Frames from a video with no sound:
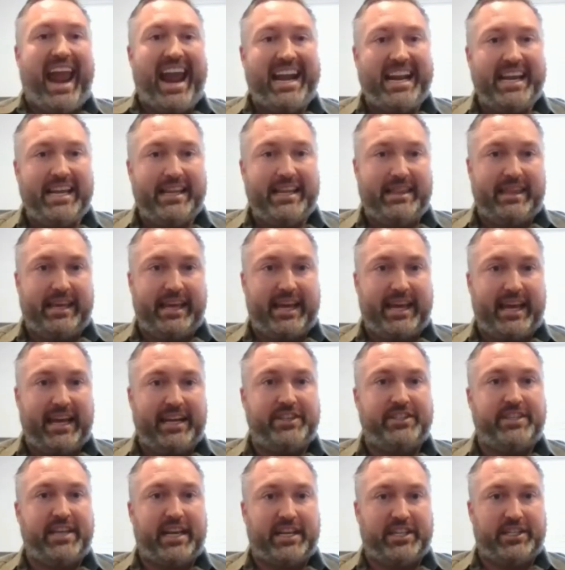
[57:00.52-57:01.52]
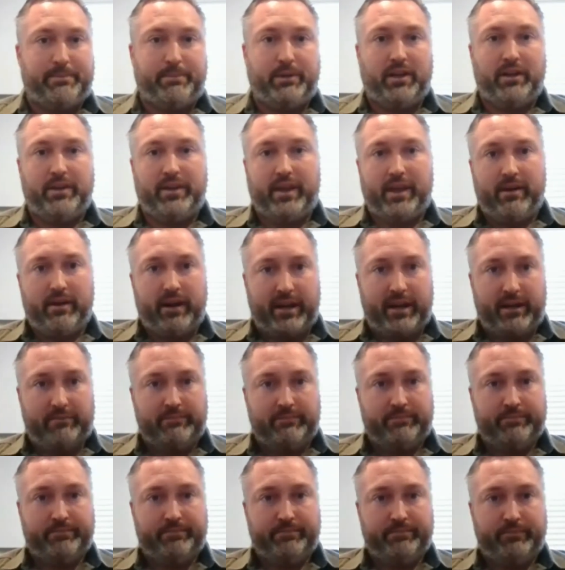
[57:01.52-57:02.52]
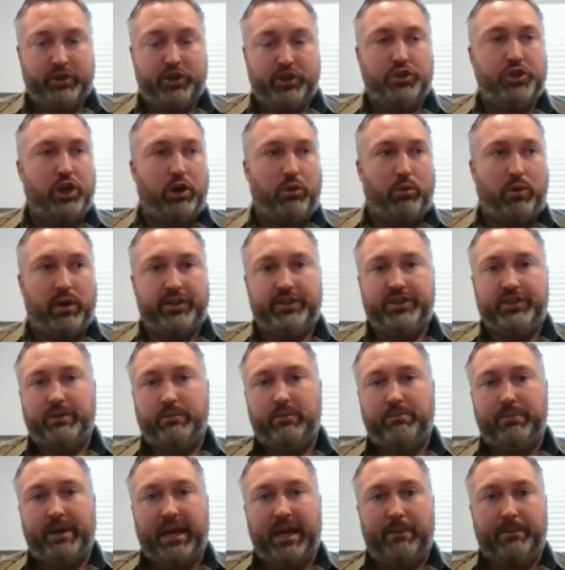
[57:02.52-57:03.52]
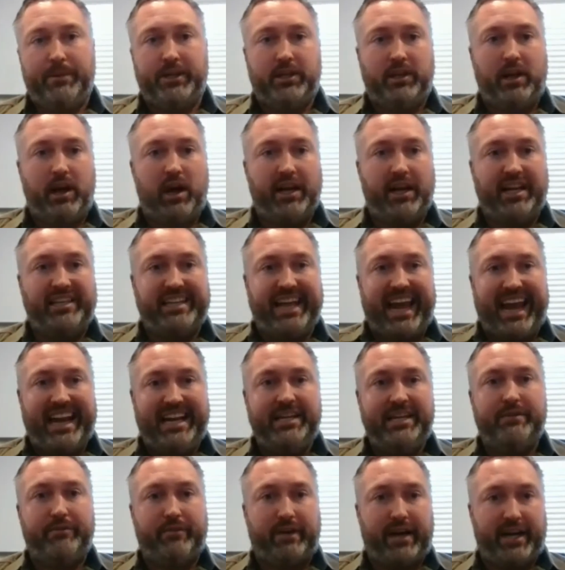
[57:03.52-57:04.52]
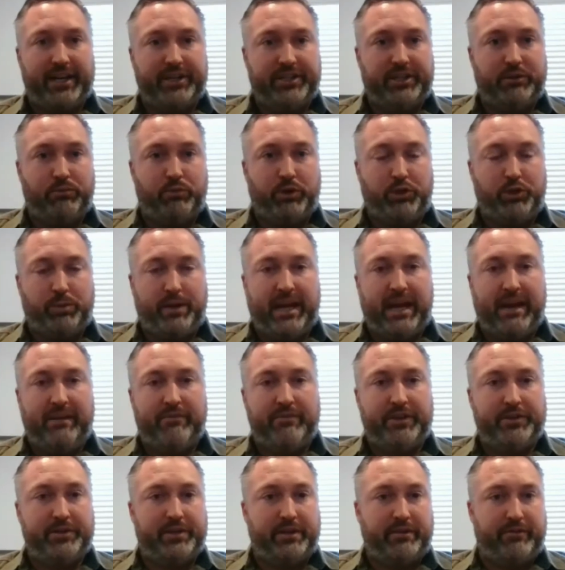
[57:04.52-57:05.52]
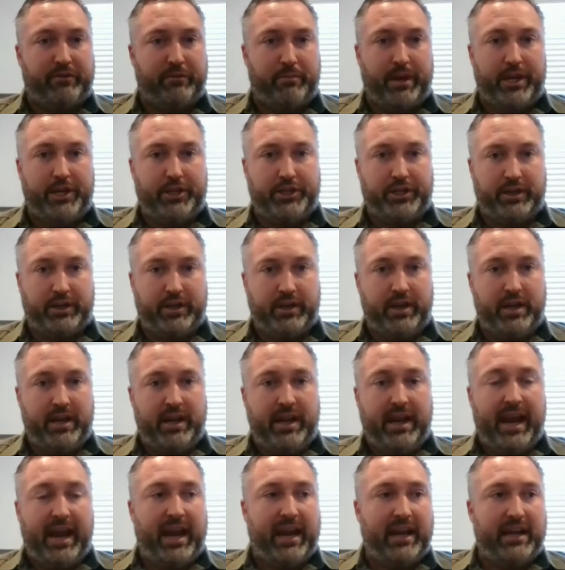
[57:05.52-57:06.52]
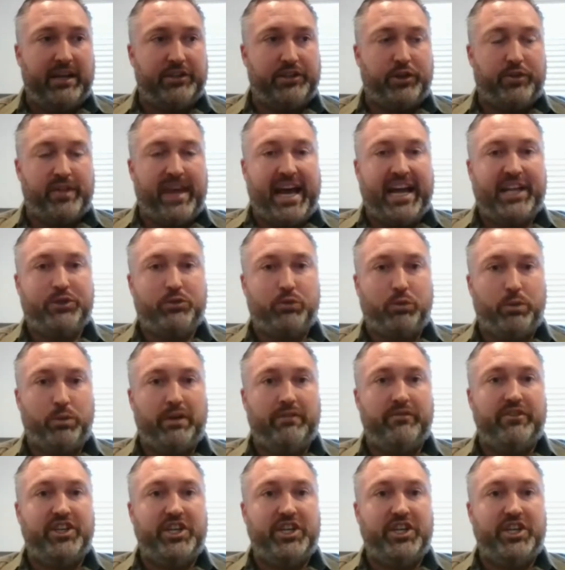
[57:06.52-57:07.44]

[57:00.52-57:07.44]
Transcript: anything accessible on the internet. You don't want someone being able to log into any device in which we have this information. And so that's what we've